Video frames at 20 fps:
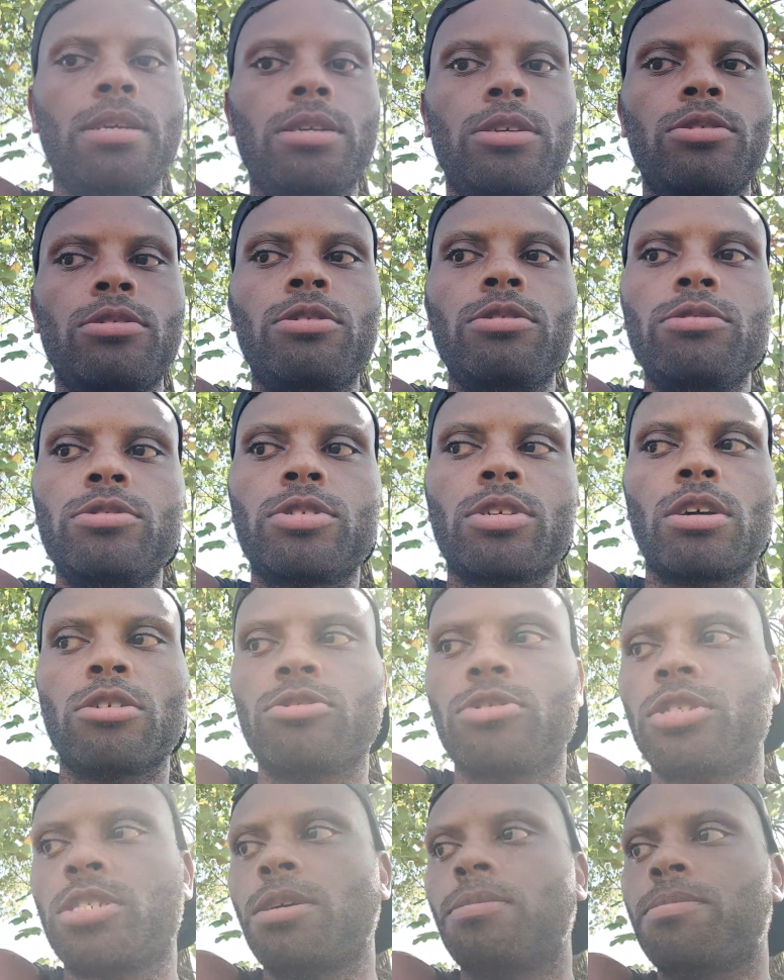You use
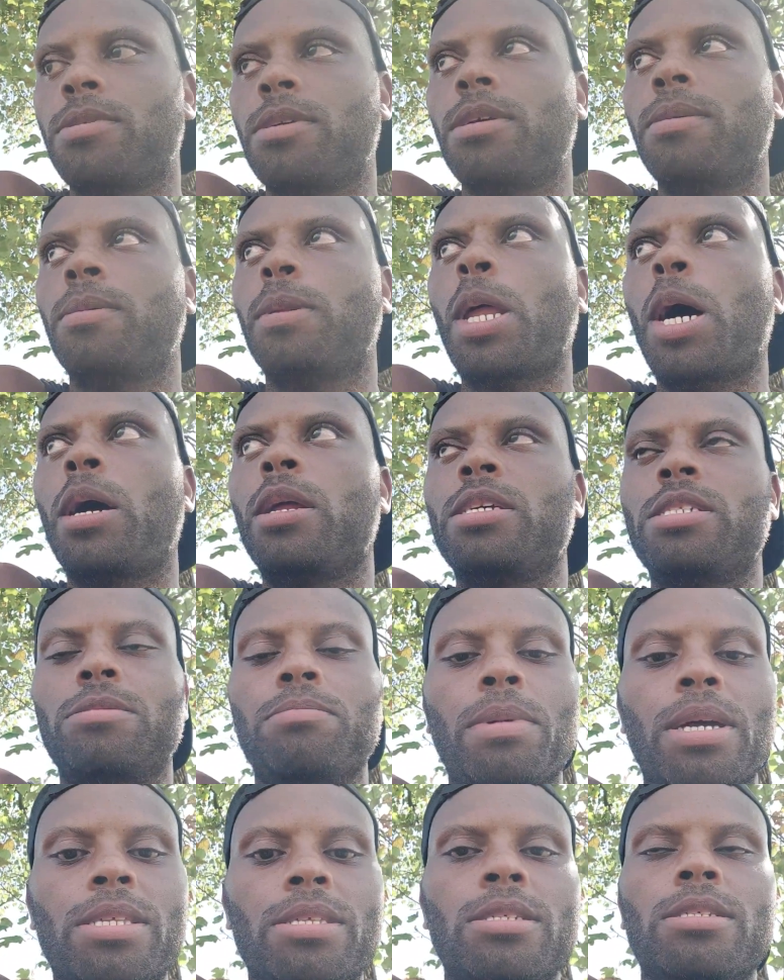contraceptive and all these
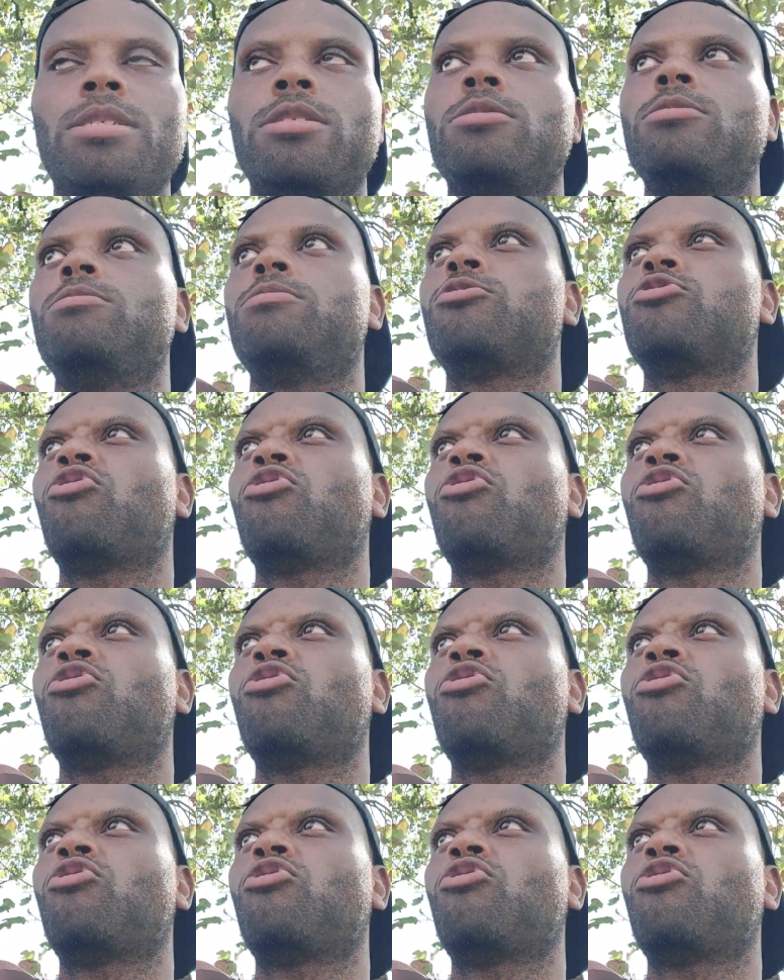methods to